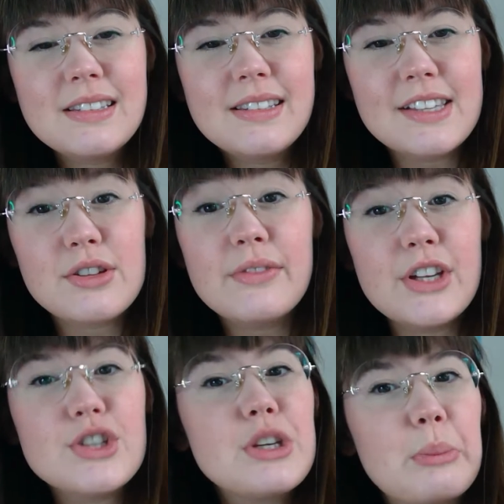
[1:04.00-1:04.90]
That's our
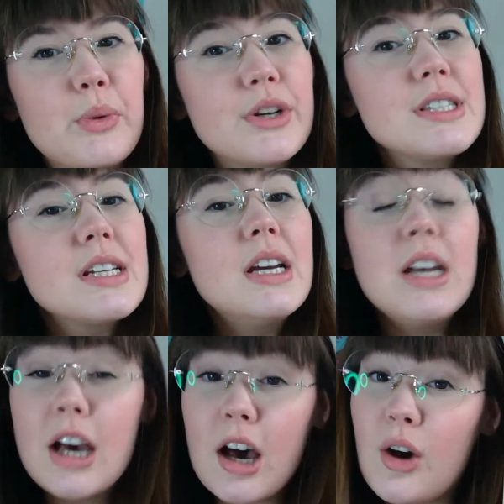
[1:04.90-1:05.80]
vanishing point.
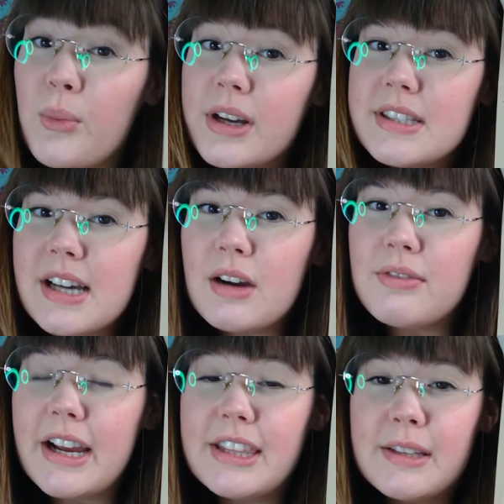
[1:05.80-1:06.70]
One dot
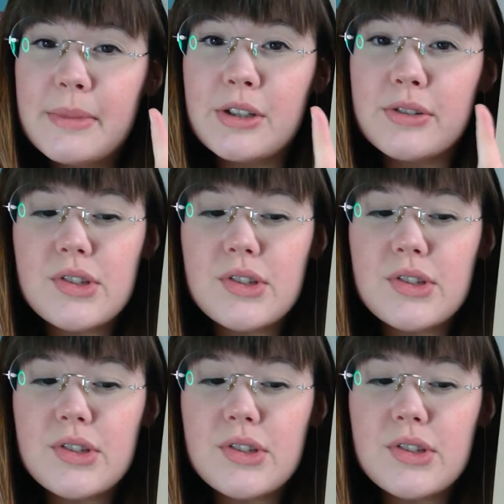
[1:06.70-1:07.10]
right in the middle.